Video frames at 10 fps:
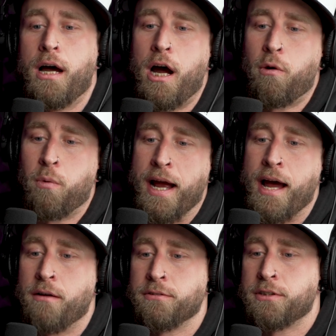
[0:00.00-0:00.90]

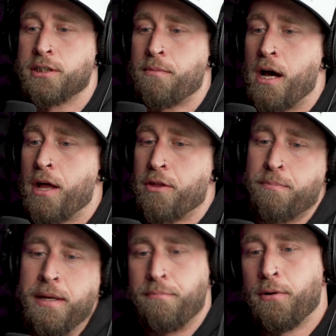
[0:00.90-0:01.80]
around some other
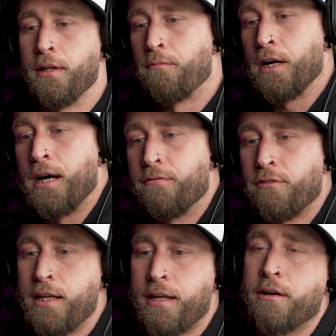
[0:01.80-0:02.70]
people in
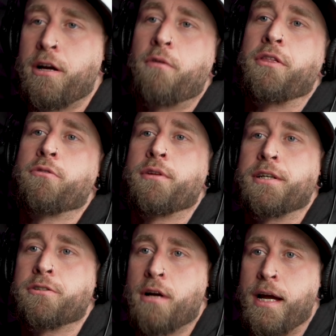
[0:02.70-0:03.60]
recovery that are going through
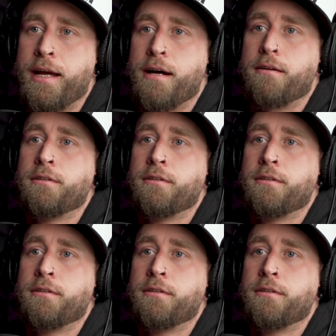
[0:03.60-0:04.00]
this right now.